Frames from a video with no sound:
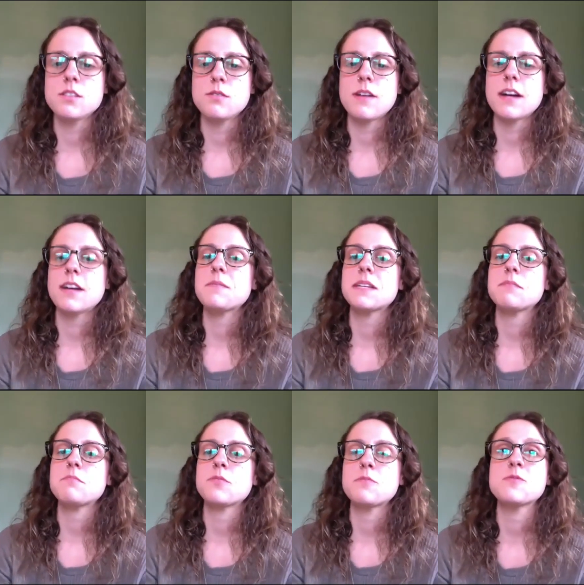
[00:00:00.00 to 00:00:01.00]
do you
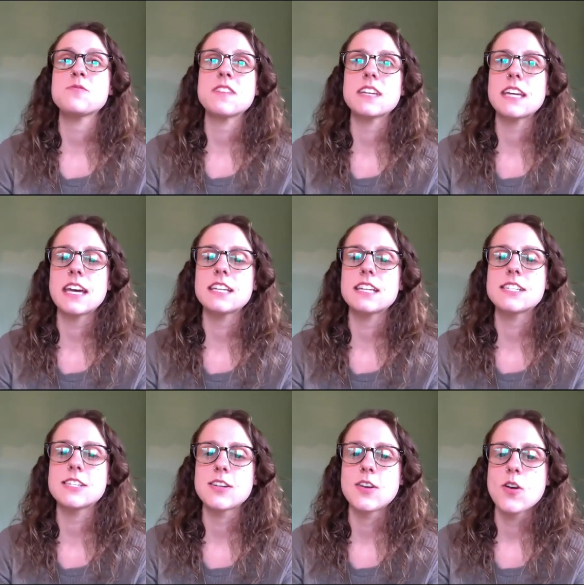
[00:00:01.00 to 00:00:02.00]
recommend removing
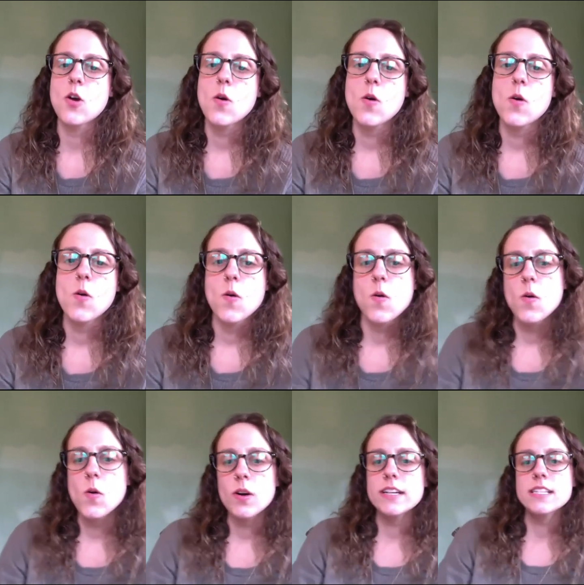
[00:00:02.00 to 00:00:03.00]
it
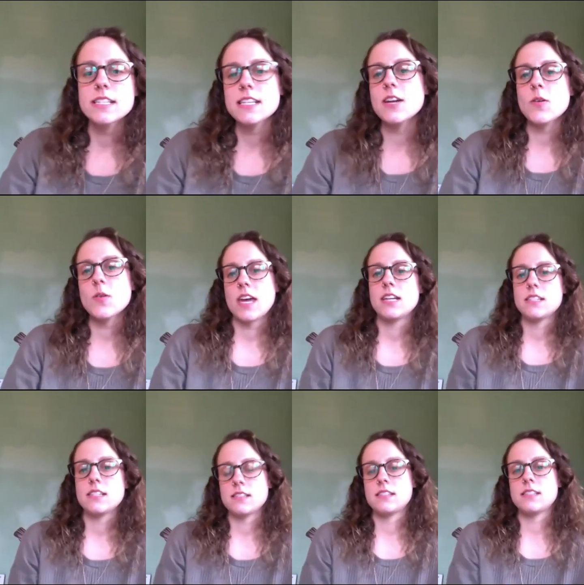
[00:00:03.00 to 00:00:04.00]
or is it okay
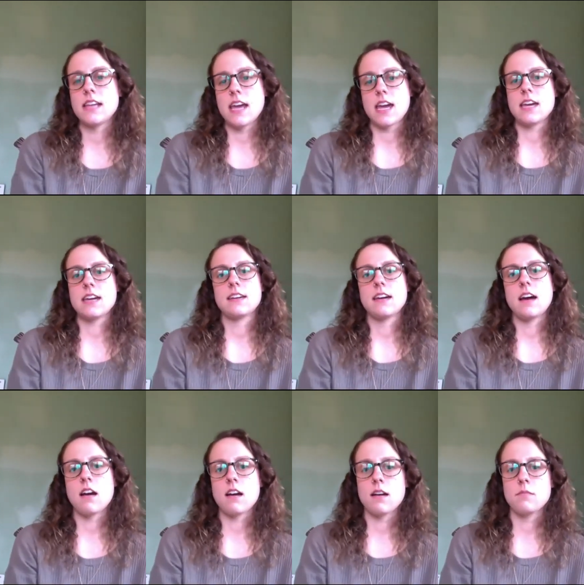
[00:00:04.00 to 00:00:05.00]
to stay?
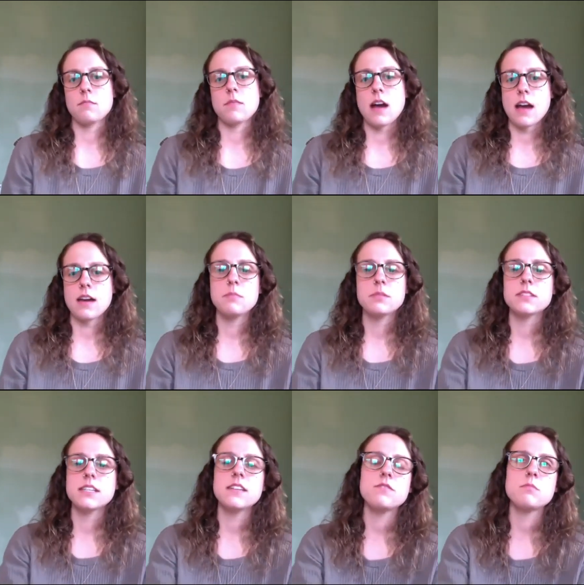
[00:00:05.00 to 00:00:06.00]
Um, I
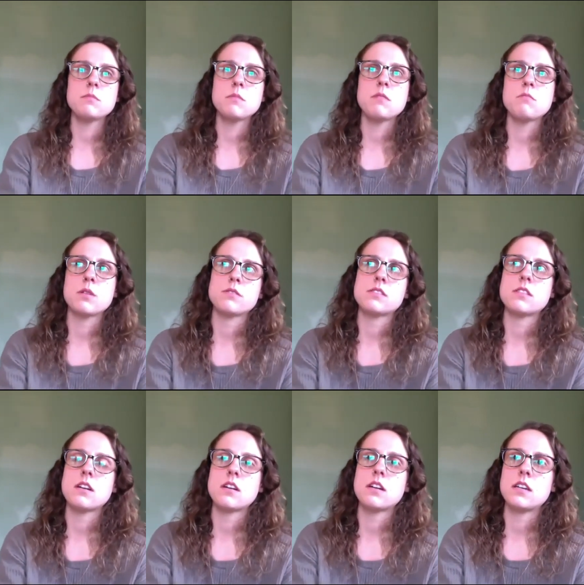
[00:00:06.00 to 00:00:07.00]
believe
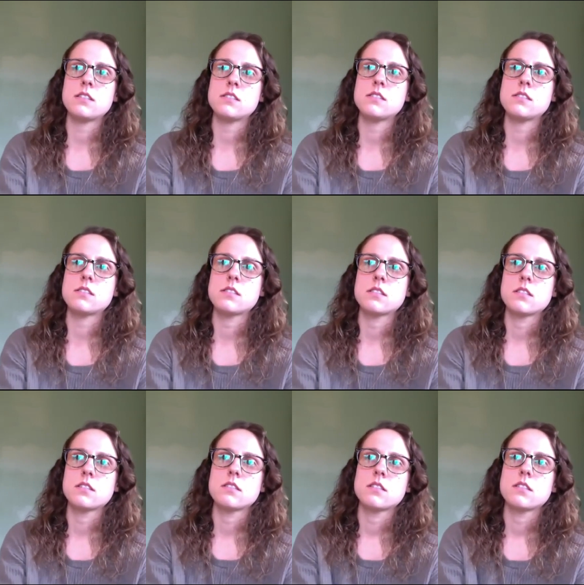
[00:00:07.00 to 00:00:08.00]
Mimosa is
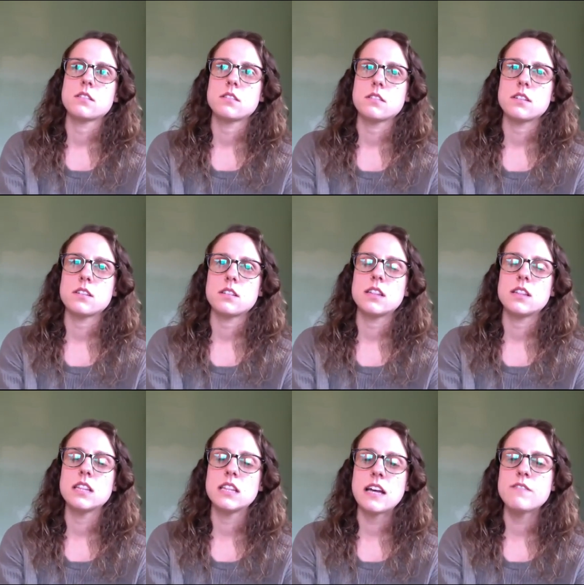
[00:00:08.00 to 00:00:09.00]

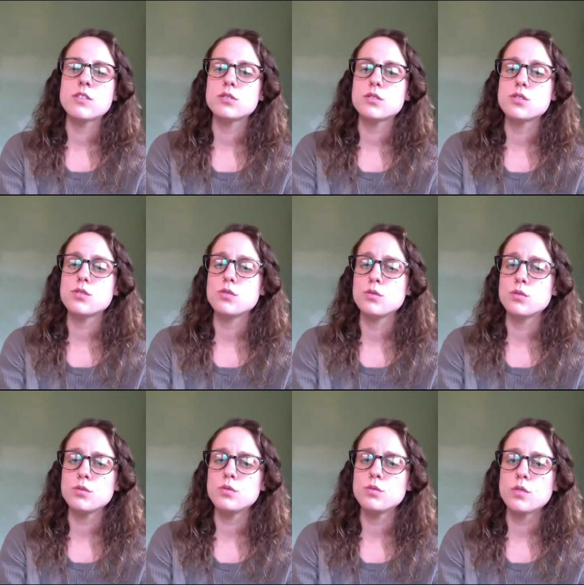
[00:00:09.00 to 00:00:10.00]
level
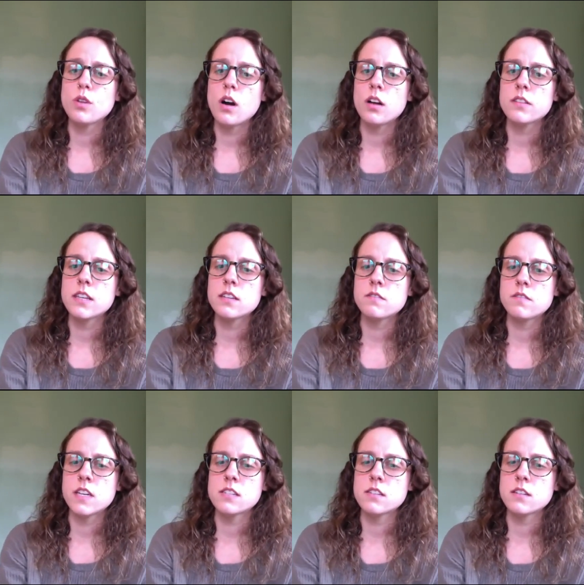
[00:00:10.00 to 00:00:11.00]
two on the
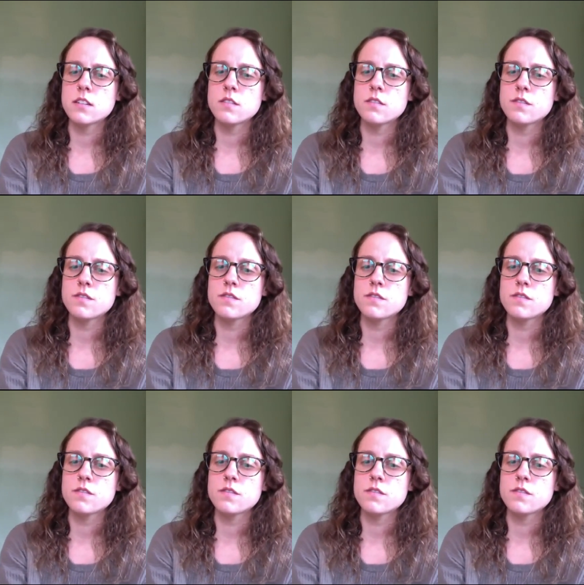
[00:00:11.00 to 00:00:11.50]
invasive